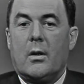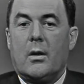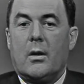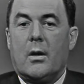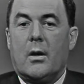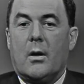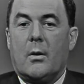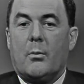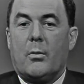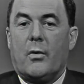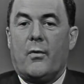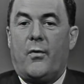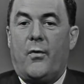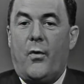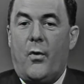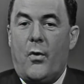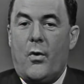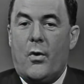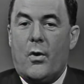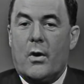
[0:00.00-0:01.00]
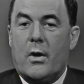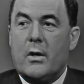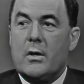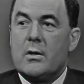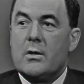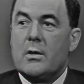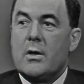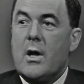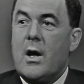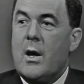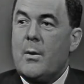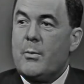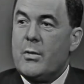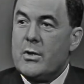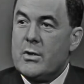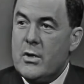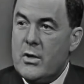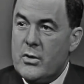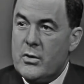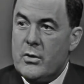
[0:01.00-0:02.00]
uh, before its
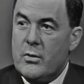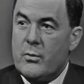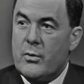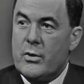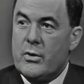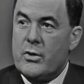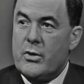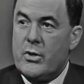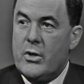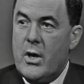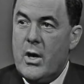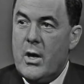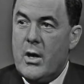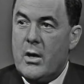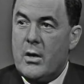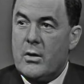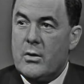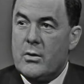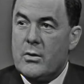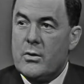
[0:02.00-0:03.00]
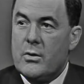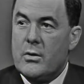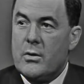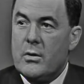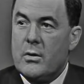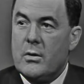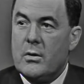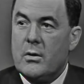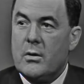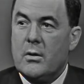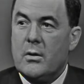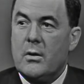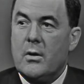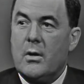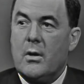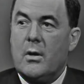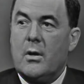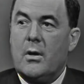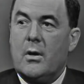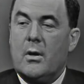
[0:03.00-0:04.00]
composition was changed
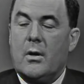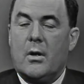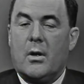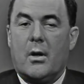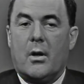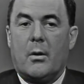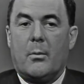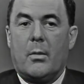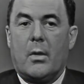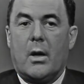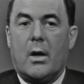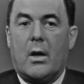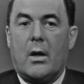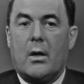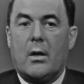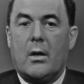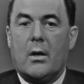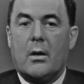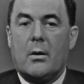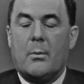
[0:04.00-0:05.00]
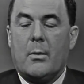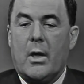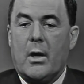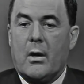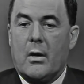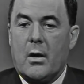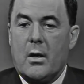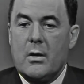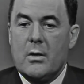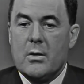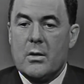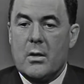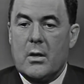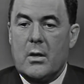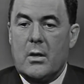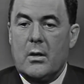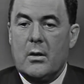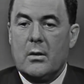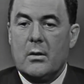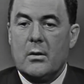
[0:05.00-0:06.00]
uh, by uh, Mayor
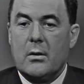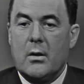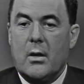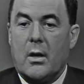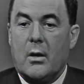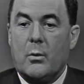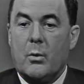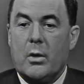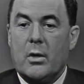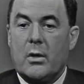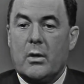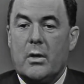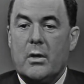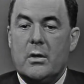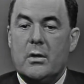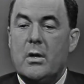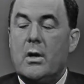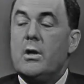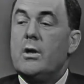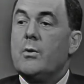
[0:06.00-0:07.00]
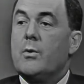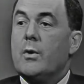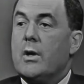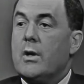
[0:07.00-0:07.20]
Lindsay and will continue in